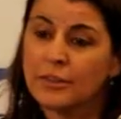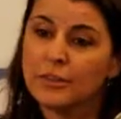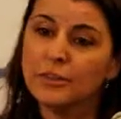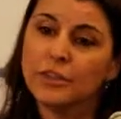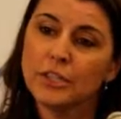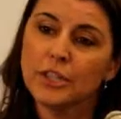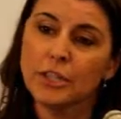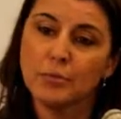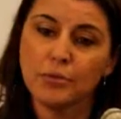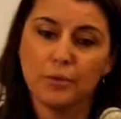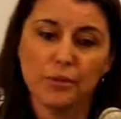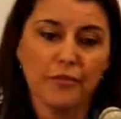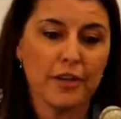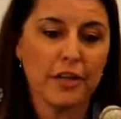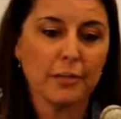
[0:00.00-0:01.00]
You know, she comes
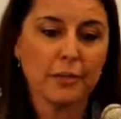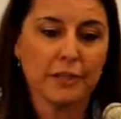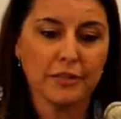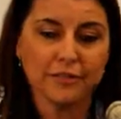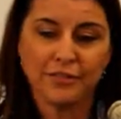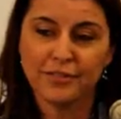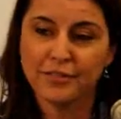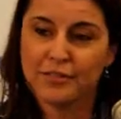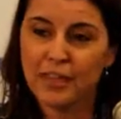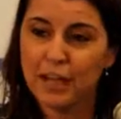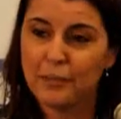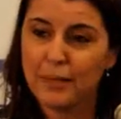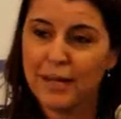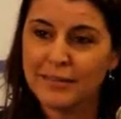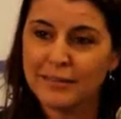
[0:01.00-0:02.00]
from a family of a
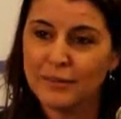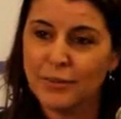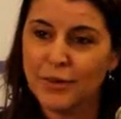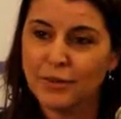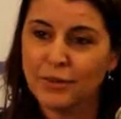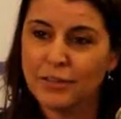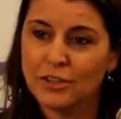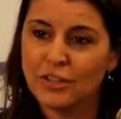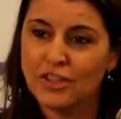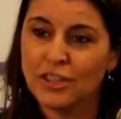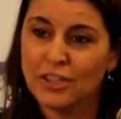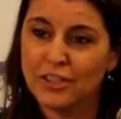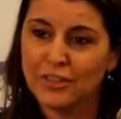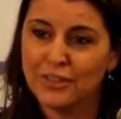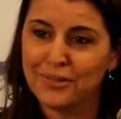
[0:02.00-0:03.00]
lot of basketball tradition
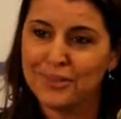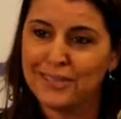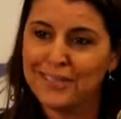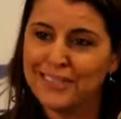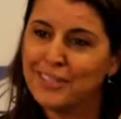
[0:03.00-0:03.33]
and history,